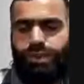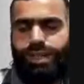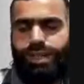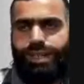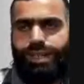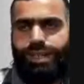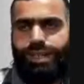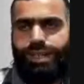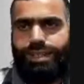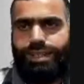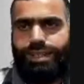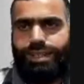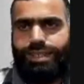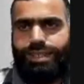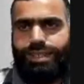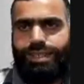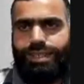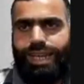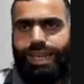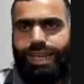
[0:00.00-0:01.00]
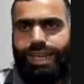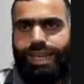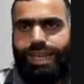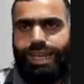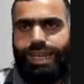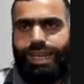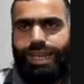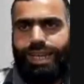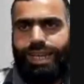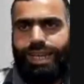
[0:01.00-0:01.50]
for granted
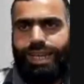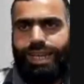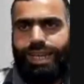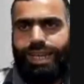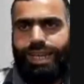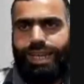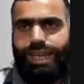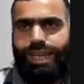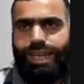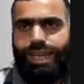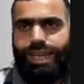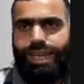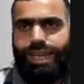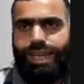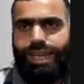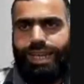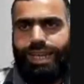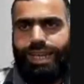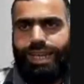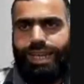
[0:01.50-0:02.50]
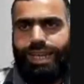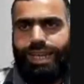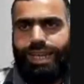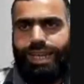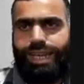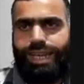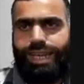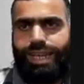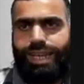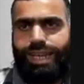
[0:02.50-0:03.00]
that
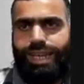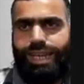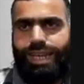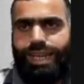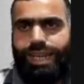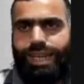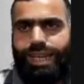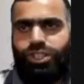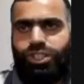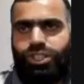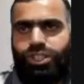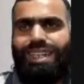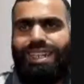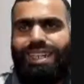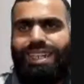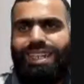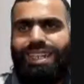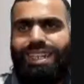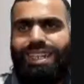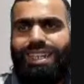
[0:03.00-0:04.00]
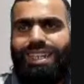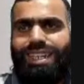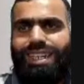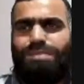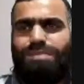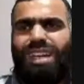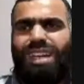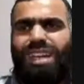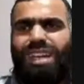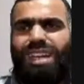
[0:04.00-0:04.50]
our child
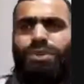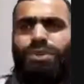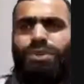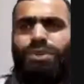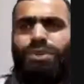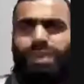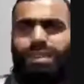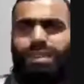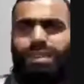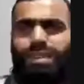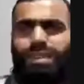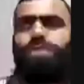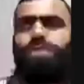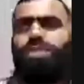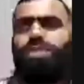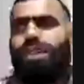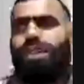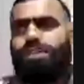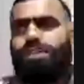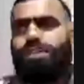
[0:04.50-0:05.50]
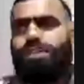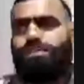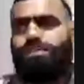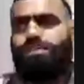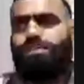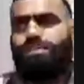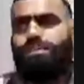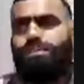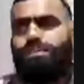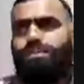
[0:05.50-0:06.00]
is merely an empty
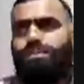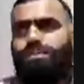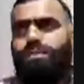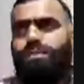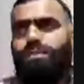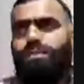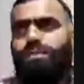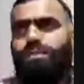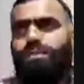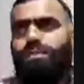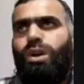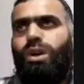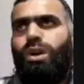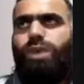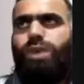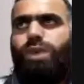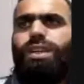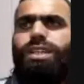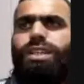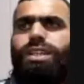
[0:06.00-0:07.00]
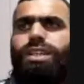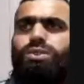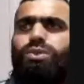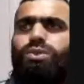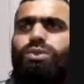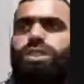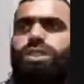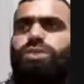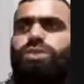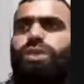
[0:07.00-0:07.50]
vessel to be filled with
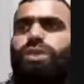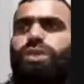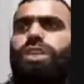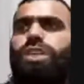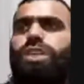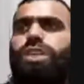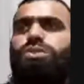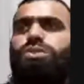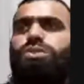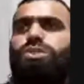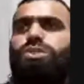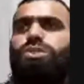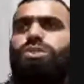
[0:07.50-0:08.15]
information knowledge.